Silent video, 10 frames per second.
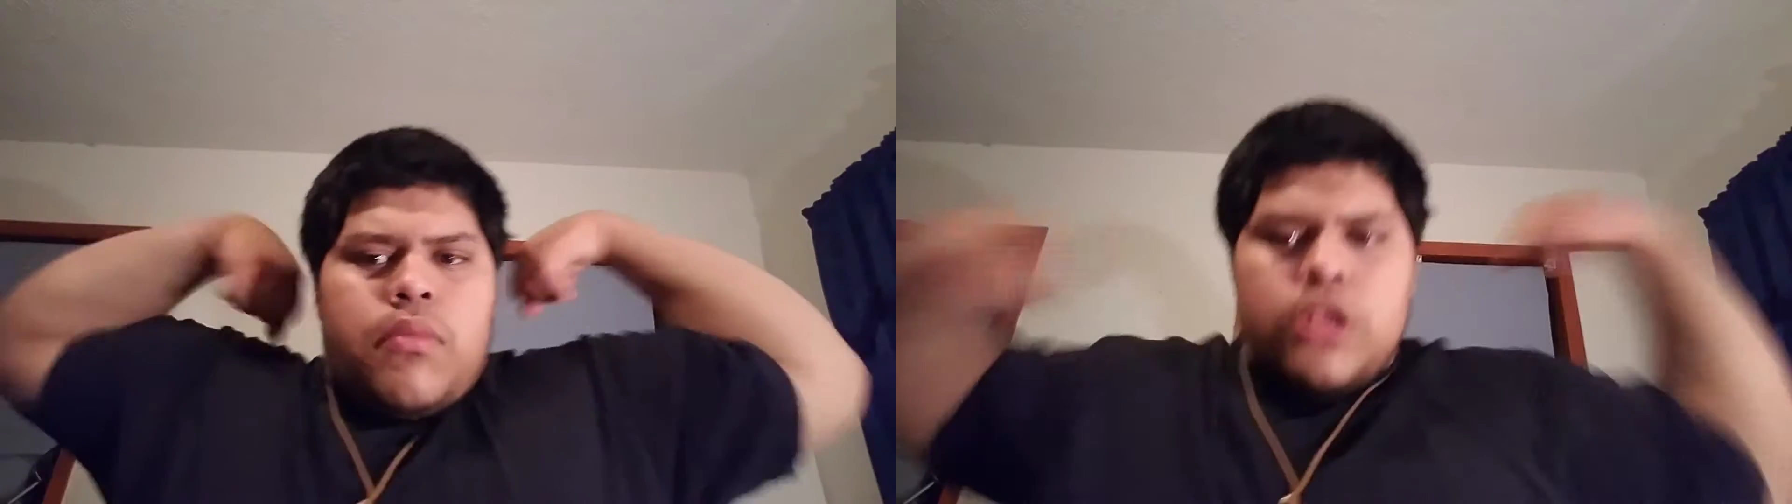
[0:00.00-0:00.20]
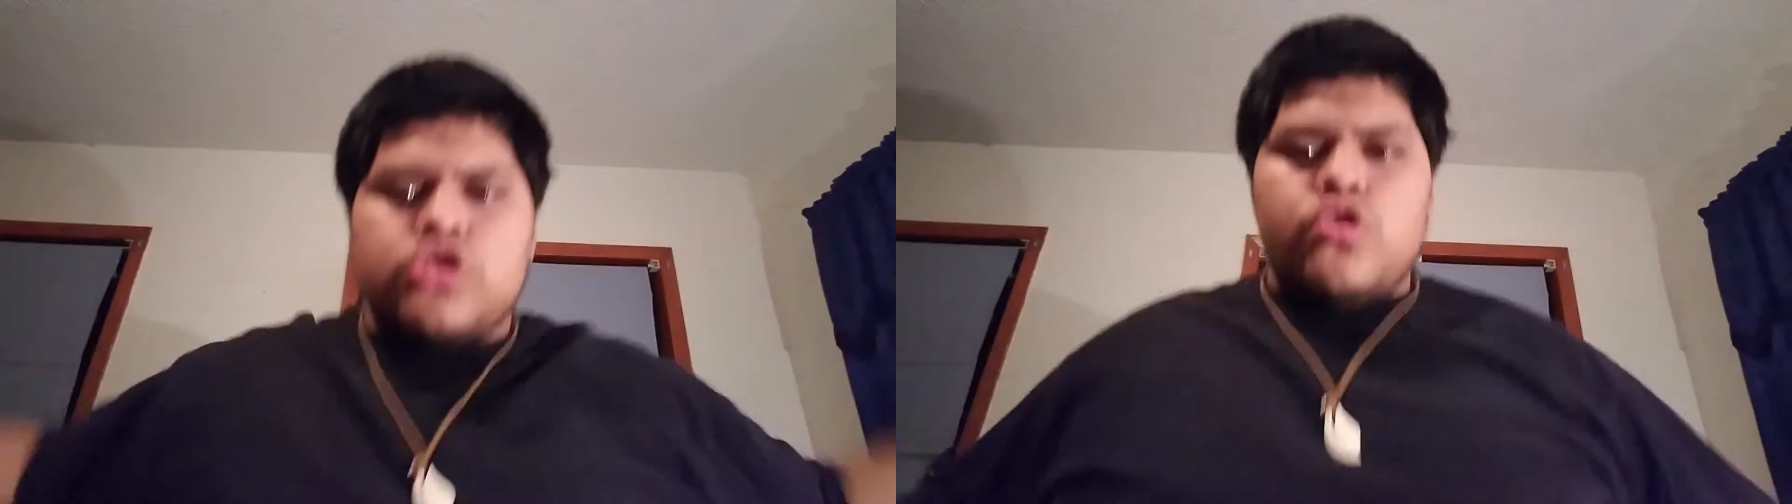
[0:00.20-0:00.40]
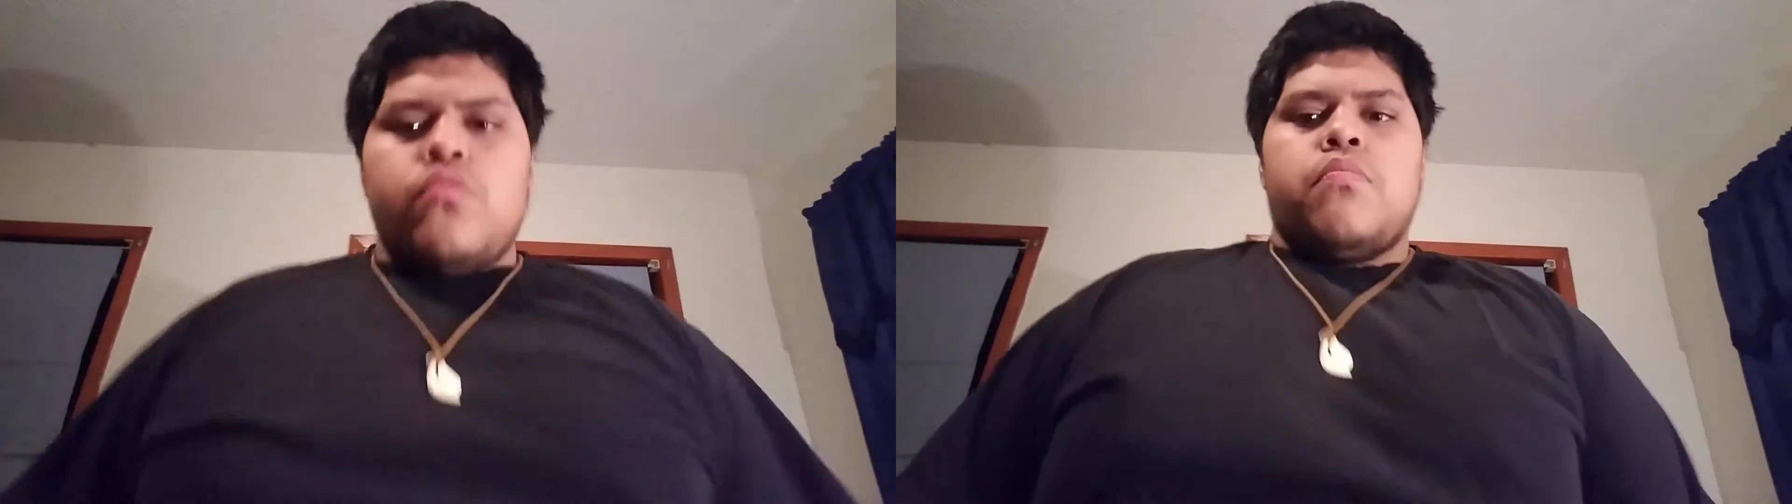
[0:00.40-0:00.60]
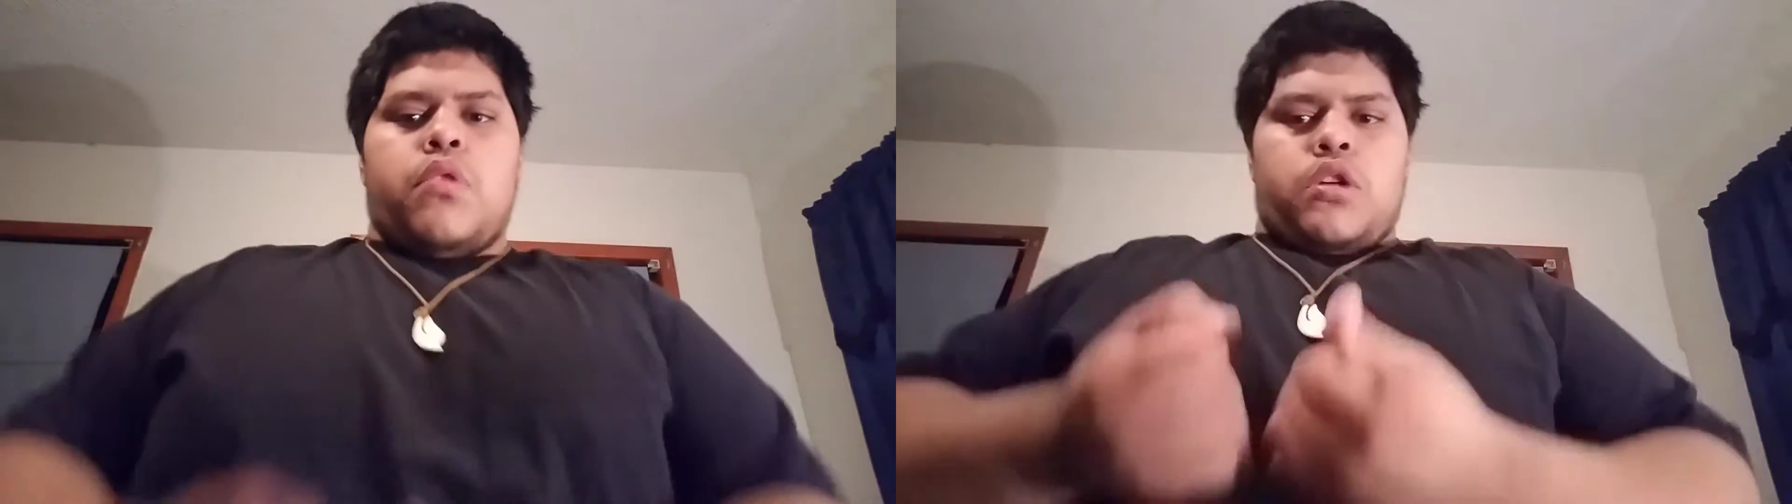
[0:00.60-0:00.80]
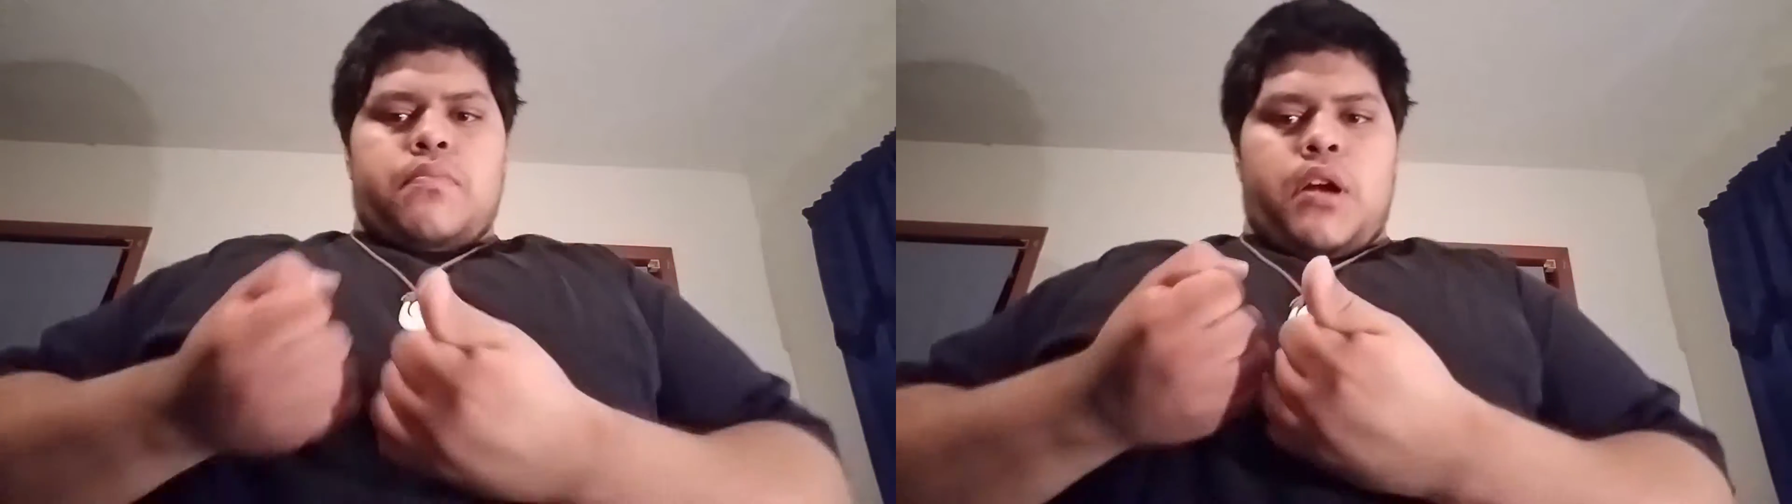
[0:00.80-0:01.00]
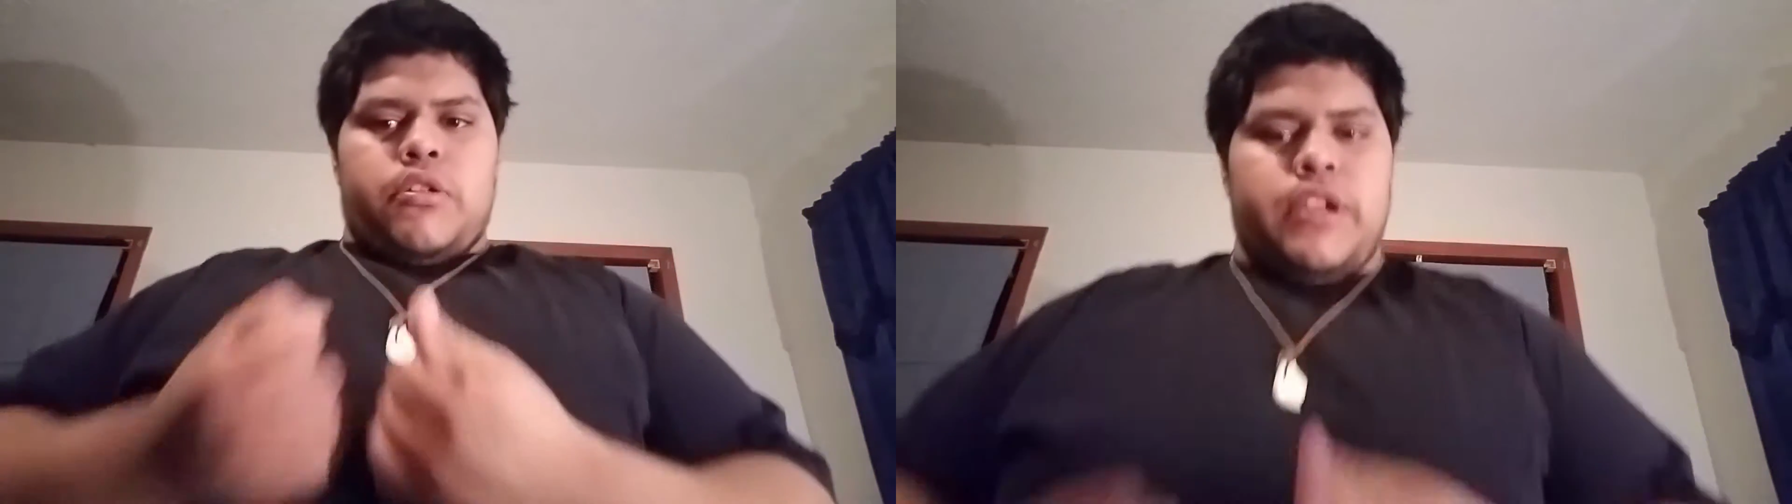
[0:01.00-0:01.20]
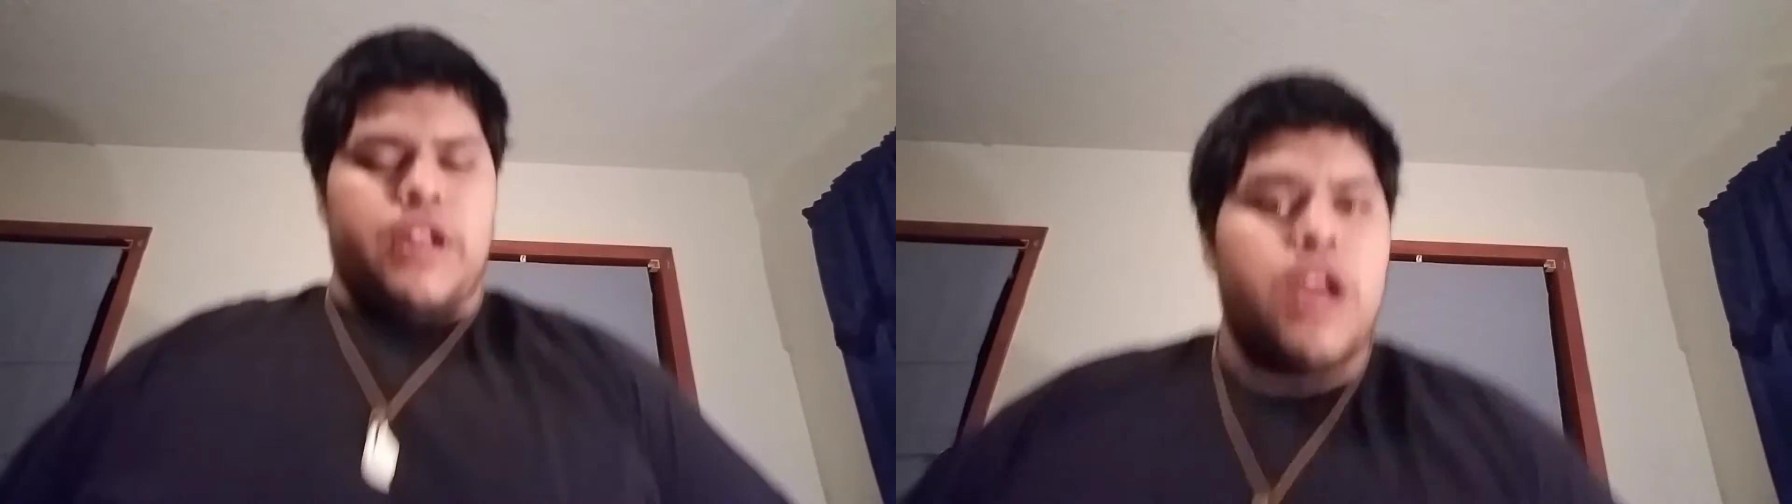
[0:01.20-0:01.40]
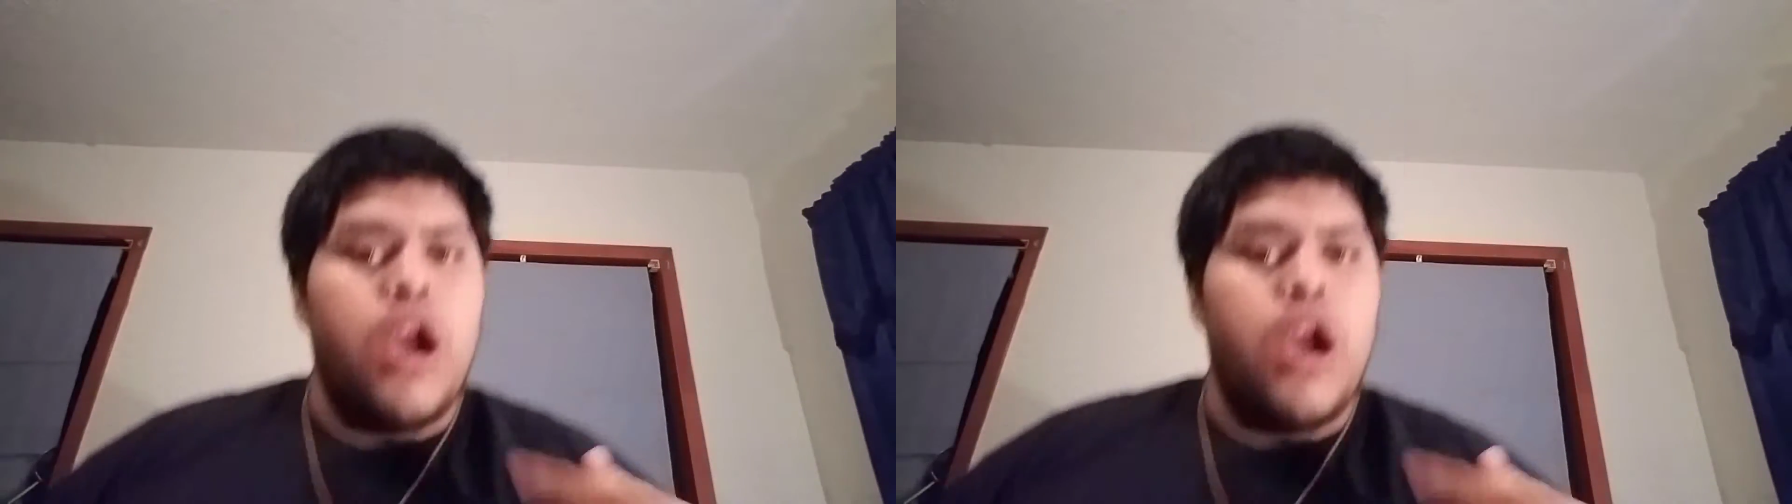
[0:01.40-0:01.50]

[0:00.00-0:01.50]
Macho Barbarian.